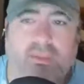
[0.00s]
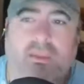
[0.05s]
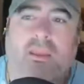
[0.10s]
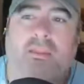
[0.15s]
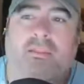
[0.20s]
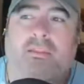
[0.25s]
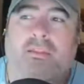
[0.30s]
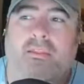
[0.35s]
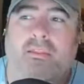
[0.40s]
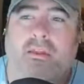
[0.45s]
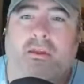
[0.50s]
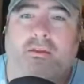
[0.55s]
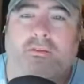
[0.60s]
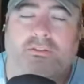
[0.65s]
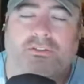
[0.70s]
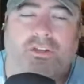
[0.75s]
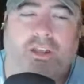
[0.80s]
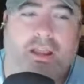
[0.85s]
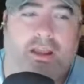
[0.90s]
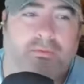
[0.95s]
and then the
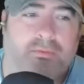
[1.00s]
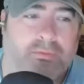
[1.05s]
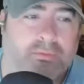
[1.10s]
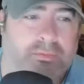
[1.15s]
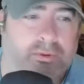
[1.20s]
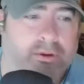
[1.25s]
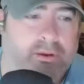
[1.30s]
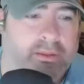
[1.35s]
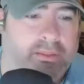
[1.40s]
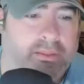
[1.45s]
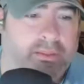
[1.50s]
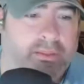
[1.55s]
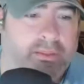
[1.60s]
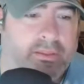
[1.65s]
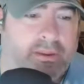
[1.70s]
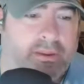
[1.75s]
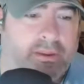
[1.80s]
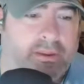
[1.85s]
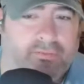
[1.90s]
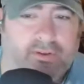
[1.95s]
chat would put in their
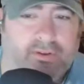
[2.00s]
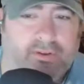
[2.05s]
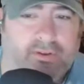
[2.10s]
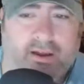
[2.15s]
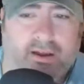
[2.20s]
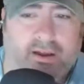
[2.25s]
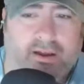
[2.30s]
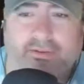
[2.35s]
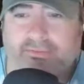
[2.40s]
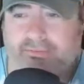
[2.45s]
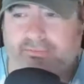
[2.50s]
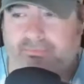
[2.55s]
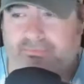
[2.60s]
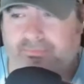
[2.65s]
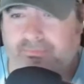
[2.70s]
top 5,